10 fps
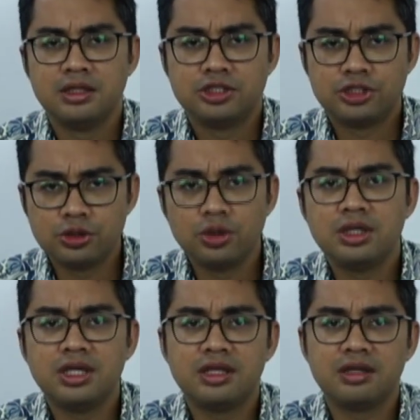
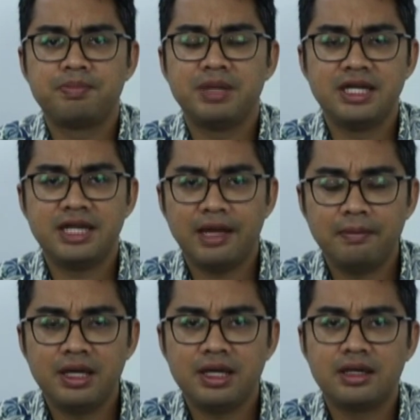should the
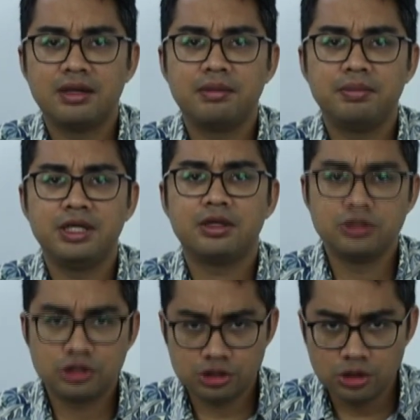pandemic be
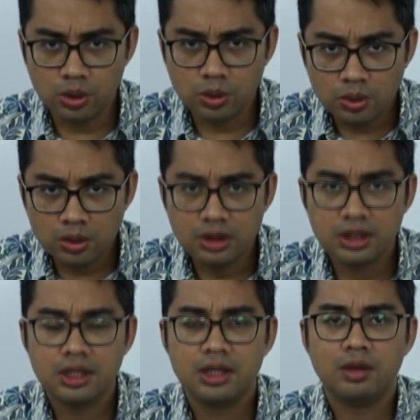controlled
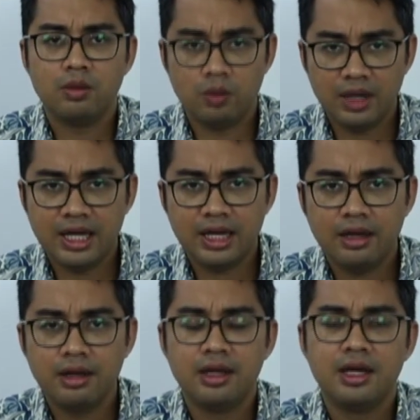
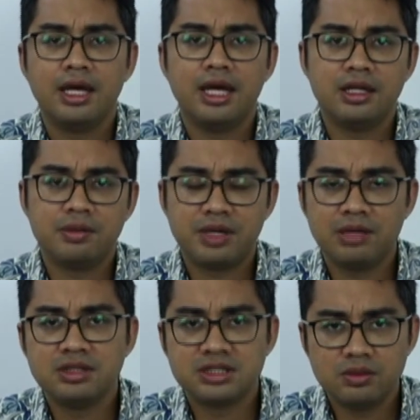well, and the
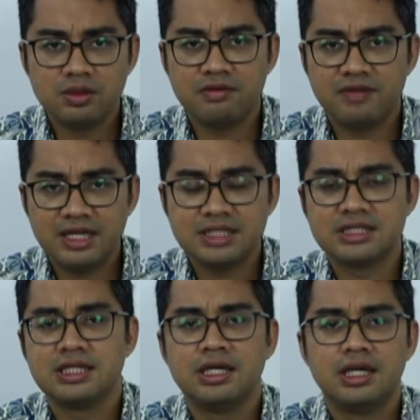Prime Minister would
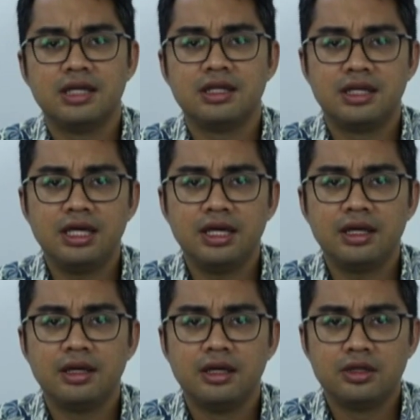advise the
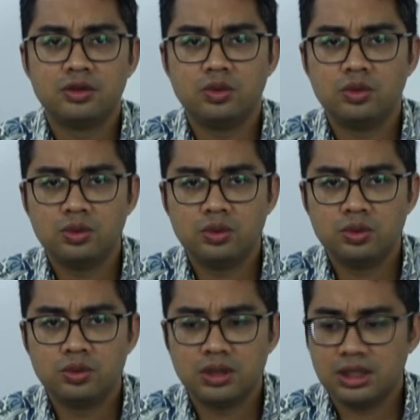King
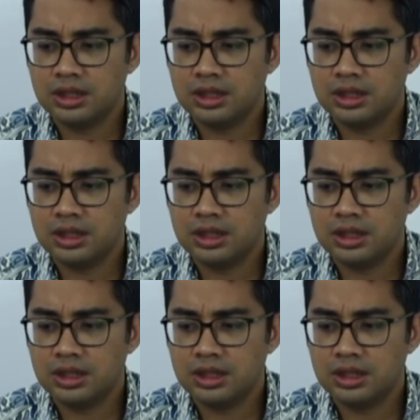to